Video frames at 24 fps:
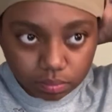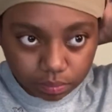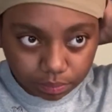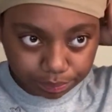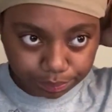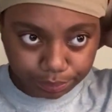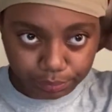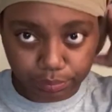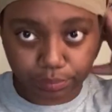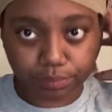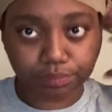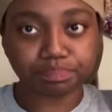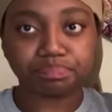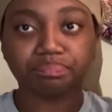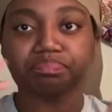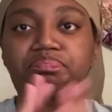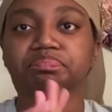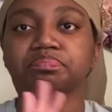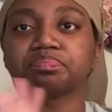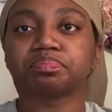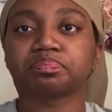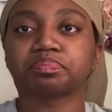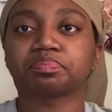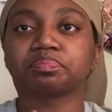Boom.
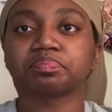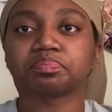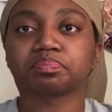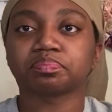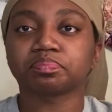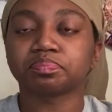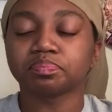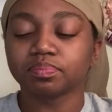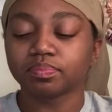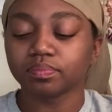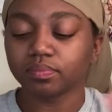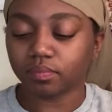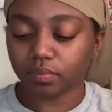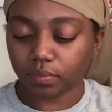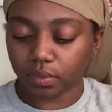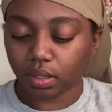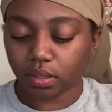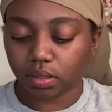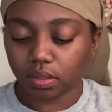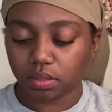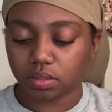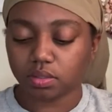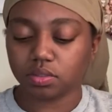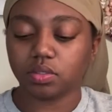
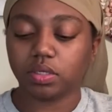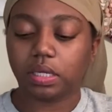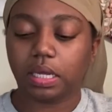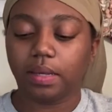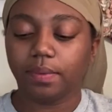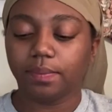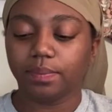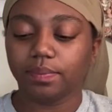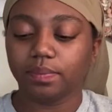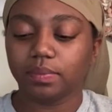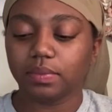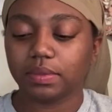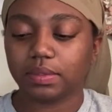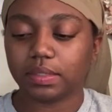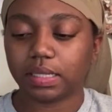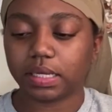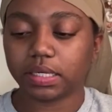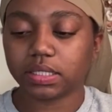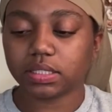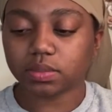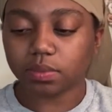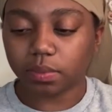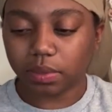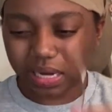So yeah, that
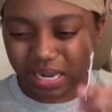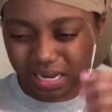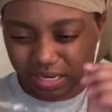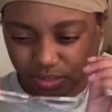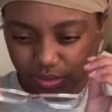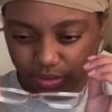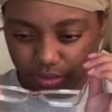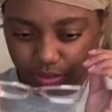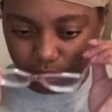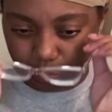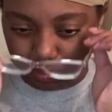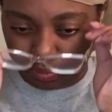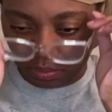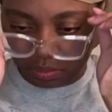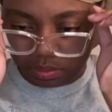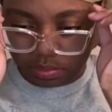is what I do